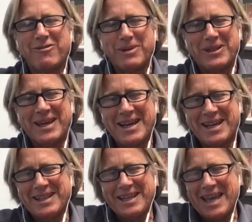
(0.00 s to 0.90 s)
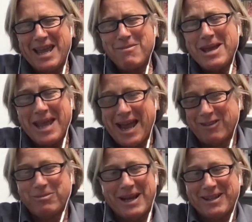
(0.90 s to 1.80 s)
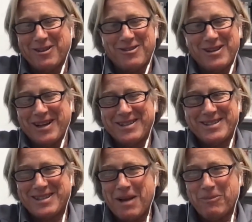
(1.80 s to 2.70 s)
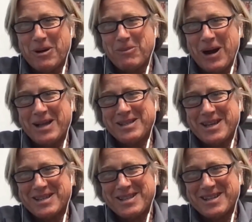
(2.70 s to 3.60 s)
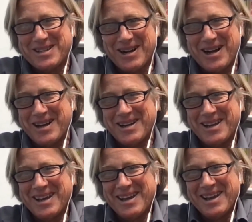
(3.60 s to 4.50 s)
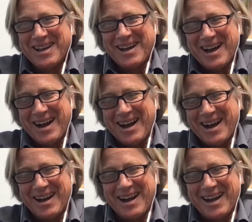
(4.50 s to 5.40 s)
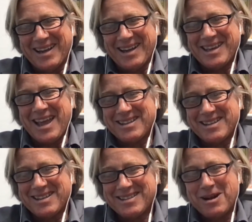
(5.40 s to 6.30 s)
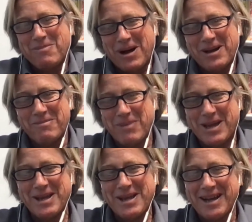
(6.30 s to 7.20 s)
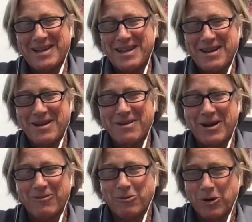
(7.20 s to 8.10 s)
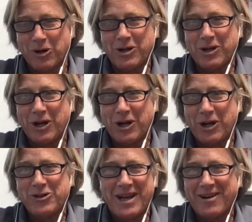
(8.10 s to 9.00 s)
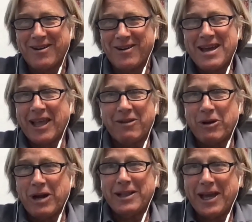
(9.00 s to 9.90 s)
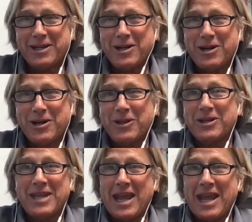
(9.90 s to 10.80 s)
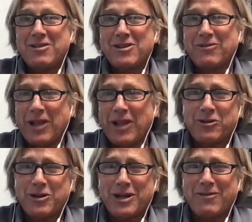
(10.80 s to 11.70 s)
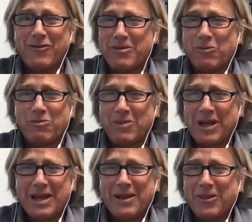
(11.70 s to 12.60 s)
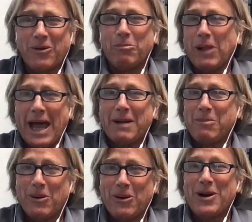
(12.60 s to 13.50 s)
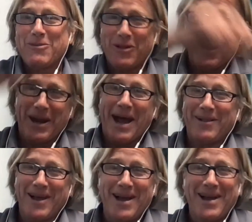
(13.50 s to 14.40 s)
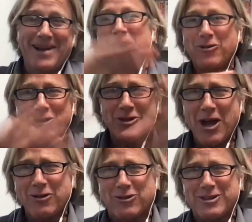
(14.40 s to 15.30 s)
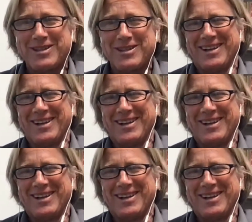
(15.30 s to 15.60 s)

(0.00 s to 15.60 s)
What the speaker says: But the gaming aspect is a separate process that John, I think, has hit upon a big idea about work culture now. Like when I lecture, the days of lecturing from the blackboard with an outline, those are toast.